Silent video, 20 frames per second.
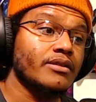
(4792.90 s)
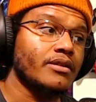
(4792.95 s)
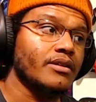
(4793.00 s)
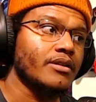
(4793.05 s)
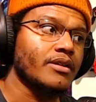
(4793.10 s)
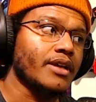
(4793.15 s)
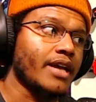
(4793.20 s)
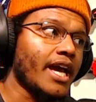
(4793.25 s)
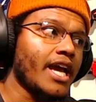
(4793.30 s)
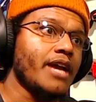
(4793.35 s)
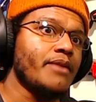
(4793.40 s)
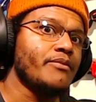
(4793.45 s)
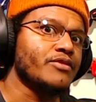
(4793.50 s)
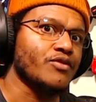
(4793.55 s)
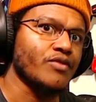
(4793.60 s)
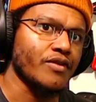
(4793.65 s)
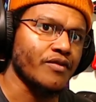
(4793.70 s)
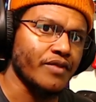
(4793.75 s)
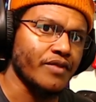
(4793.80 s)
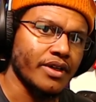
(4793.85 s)
games
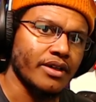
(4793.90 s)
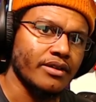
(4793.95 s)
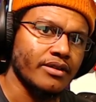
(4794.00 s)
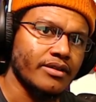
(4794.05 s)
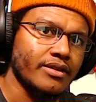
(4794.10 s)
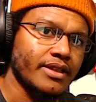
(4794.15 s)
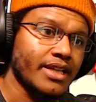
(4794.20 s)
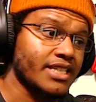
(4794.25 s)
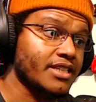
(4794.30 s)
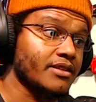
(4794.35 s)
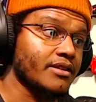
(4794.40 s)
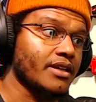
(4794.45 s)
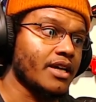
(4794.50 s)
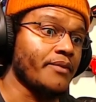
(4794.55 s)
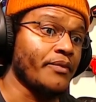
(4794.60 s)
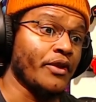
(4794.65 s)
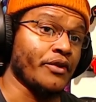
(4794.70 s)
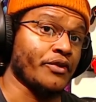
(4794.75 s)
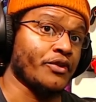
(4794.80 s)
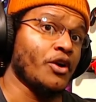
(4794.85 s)
reveal.
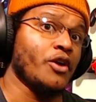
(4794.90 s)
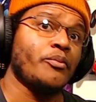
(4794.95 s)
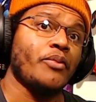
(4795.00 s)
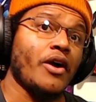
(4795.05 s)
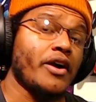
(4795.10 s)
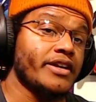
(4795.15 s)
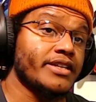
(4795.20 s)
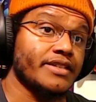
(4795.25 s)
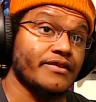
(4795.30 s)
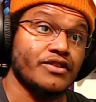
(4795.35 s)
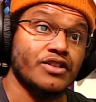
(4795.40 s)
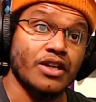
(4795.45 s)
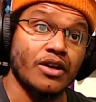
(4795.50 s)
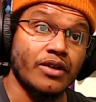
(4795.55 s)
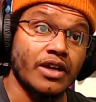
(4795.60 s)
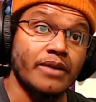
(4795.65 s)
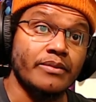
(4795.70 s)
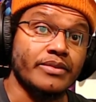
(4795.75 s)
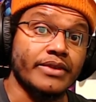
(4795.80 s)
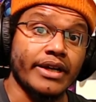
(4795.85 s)
The third parties have shown
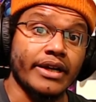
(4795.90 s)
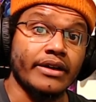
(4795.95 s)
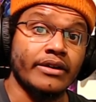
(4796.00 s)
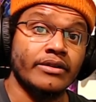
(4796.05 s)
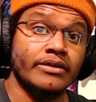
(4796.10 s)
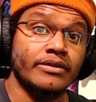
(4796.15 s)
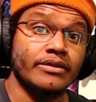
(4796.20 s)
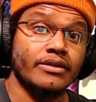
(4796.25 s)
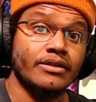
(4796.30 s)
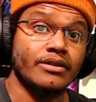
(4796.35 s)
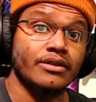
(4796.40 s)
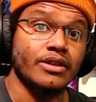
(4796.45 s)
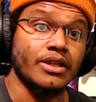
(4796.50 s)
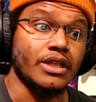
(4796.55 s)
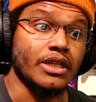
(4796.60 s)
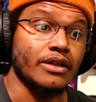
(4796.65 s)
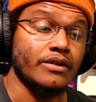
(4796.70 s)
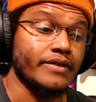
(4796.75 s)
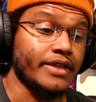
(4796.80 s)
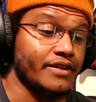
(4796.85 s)
up there.
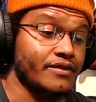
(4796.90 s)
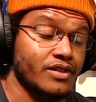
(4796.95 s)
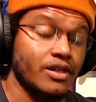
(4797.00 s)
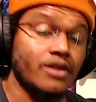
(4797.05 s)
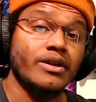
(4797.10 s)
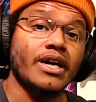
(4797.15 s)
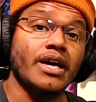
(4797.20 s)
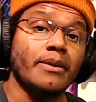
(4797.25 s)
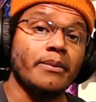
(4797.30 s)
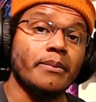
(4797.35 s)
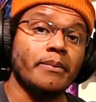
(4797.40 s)
They've shown up.